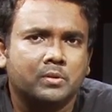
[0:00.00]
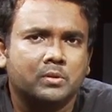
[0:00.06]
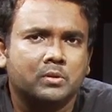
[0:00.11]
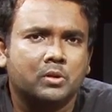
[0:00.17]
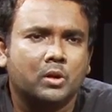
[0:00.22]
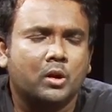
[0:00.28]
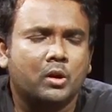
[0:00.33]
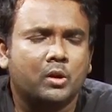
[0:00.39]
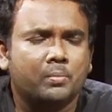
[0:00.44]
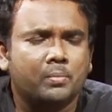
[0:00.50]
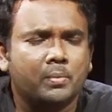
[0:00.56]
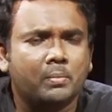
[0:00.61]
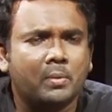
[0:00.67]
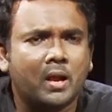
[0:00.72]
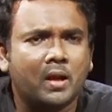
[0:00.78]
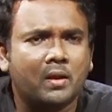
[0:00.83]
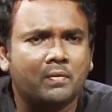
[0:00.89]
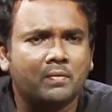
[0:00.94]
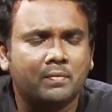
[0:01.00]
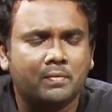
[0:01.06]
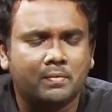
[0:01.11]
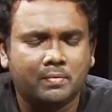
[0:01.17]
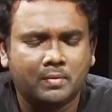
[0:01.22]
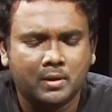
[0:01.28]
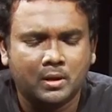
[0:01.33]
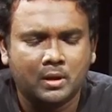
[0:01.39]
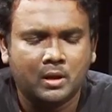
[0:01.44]
so a lot of people
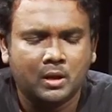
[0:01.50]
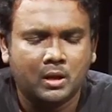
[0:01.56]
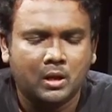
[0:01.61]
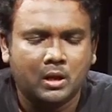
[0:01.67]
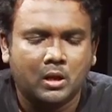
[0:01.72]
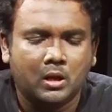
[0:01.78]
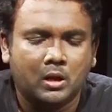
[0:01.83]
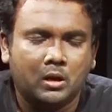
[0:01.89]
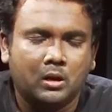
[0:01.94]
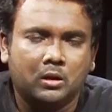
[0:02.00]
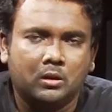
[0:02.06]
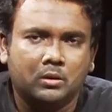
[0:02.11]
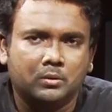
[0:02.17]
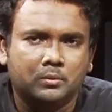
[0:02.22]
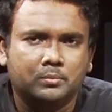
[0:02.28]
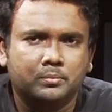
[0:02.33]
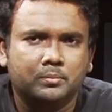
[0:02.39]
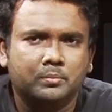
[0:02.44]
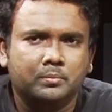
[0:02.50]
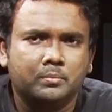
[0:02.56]
have